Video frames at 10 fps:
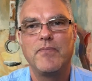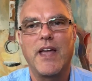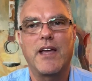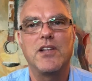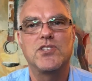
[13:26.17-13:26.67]

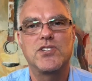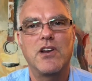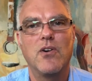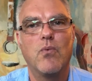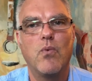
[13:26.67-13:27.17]
and
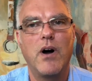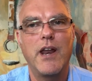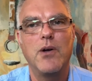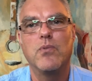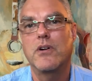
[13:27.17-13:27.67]
consider
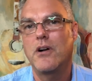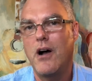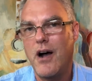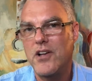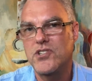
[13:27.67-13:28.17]
what it will
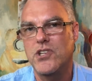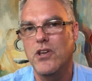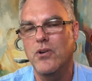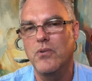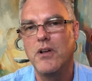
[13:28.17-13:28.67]
cost
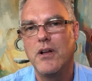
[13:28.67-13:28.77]
you